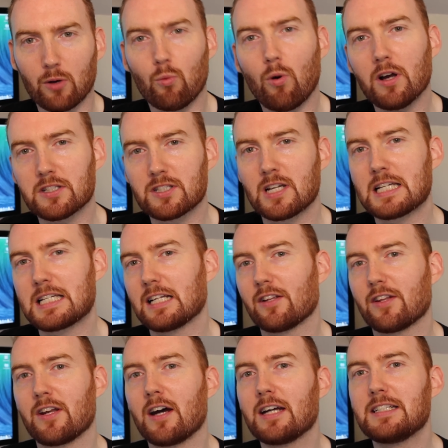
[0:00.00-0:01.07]
it wasn't until
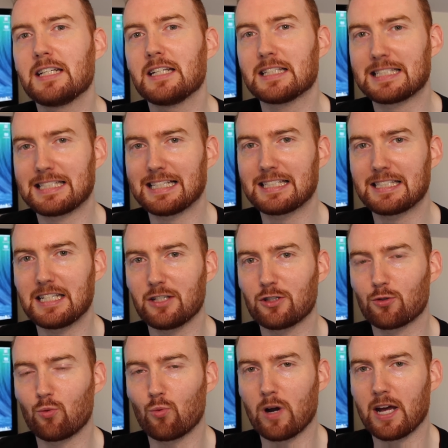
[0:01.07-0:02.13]
the
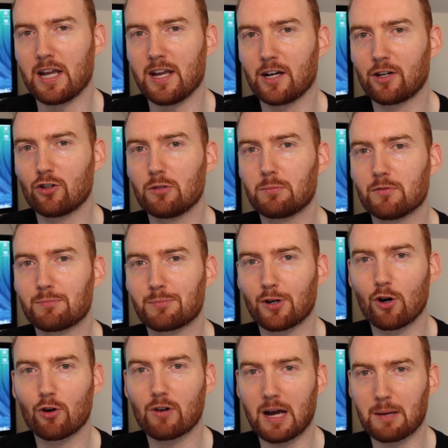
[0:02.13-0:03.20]
1960s when a group of
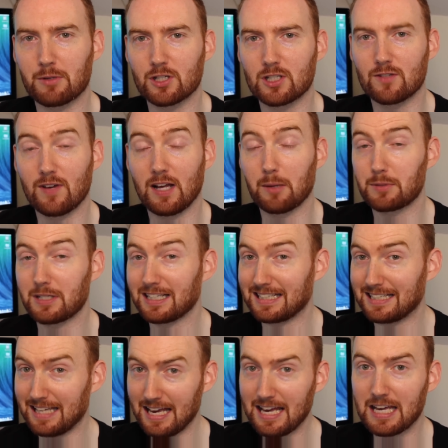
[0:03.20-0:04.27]
programmers developed a
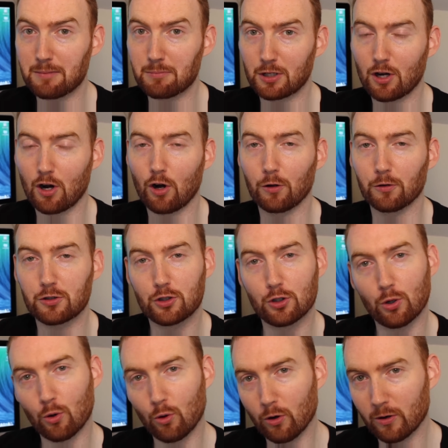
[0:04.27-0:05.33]
game called
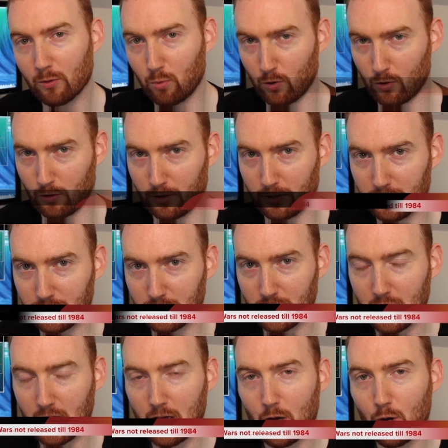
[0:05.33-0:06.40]
Core Wars,
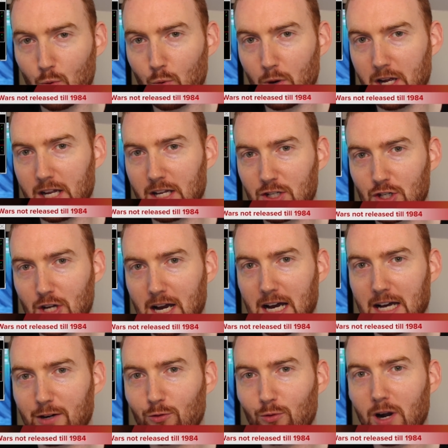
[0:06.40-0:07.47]
which
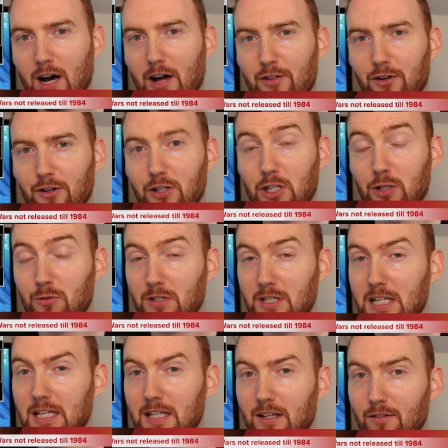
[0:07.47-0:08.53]
had a rather
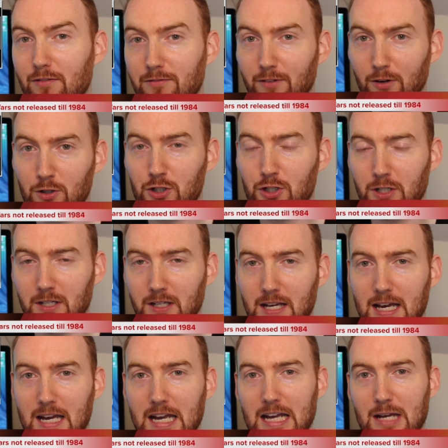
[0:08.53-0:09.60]
unique function.
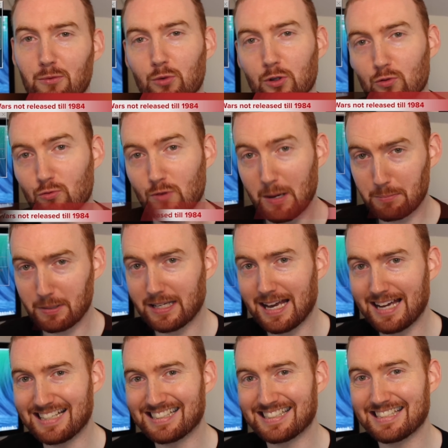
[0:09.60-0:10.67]
It would
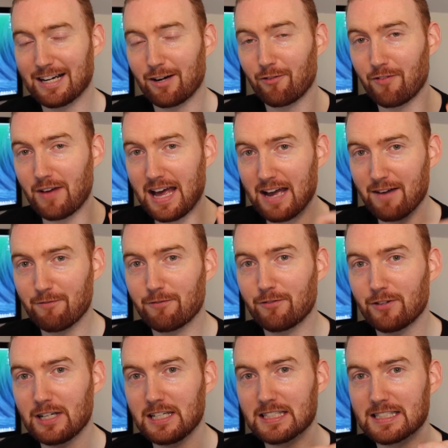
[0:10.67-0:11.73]
replicate itself
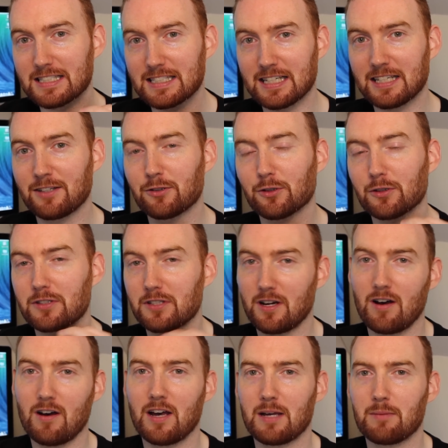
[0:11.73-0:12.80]
every single
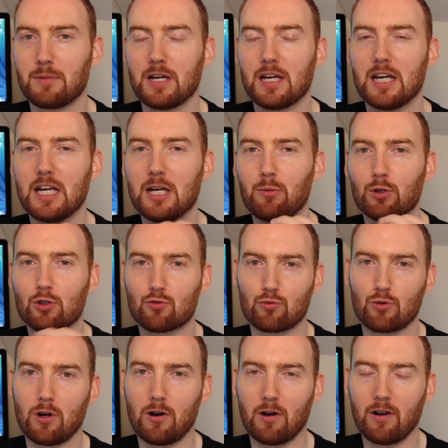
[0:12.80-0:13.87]
time it was
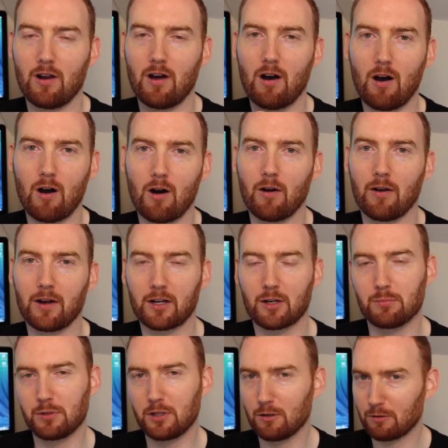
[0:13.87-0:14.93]
run on a
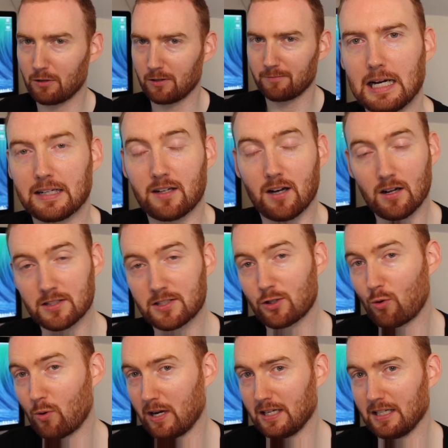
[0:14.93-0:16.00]
computer. And
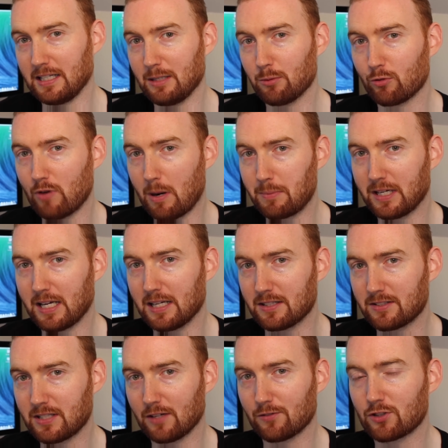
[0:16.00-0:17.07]
consequently, it would replicate
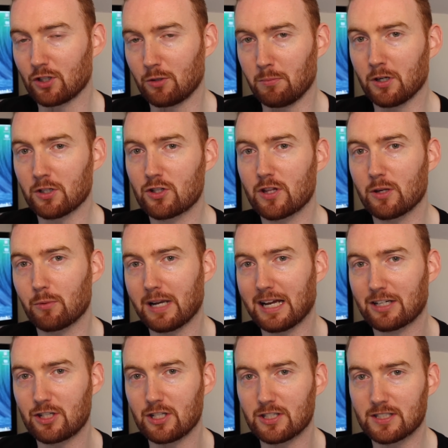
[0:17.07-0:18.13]
itself so much that it would
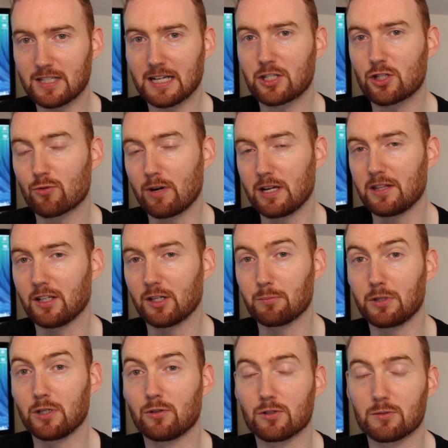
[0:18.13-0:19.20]
actually saturate the
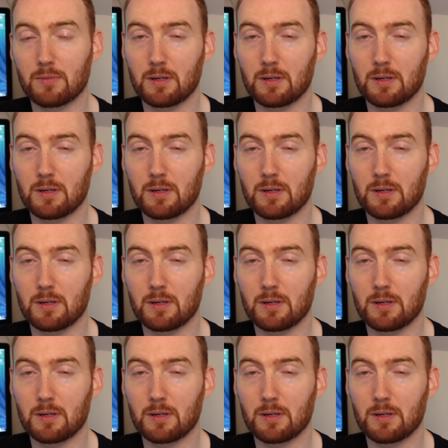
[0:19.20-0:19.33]
computer's